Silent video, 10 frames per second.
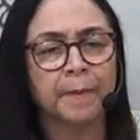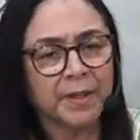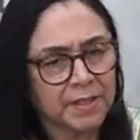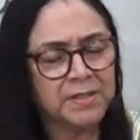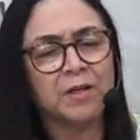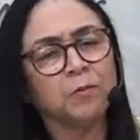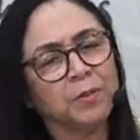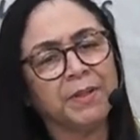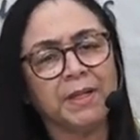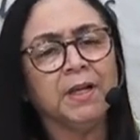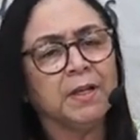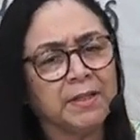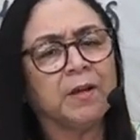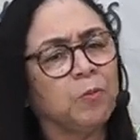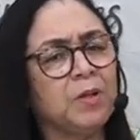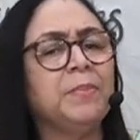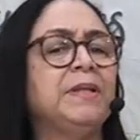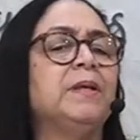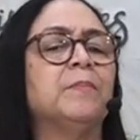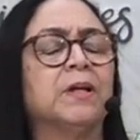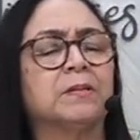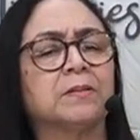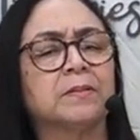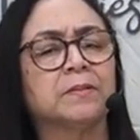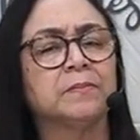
Because there will be, there will be demons.